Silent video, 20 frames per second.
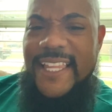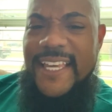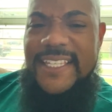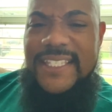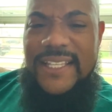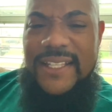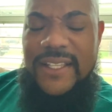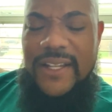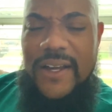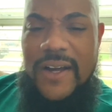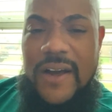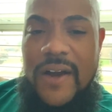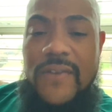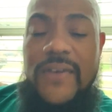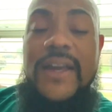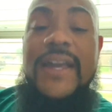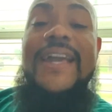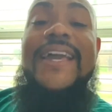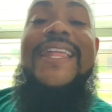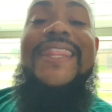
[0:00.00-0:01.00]
less than
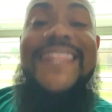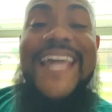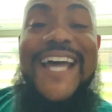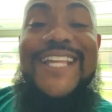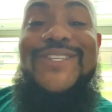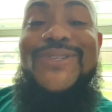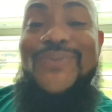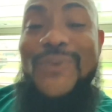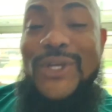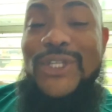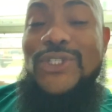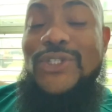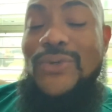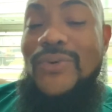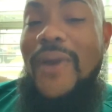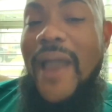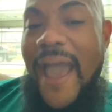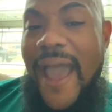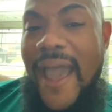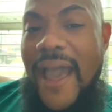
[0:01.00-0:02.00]
love, that's what
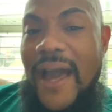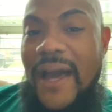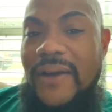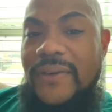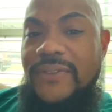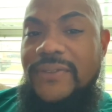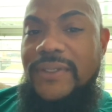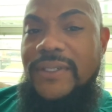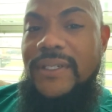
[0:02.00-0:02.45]
you have.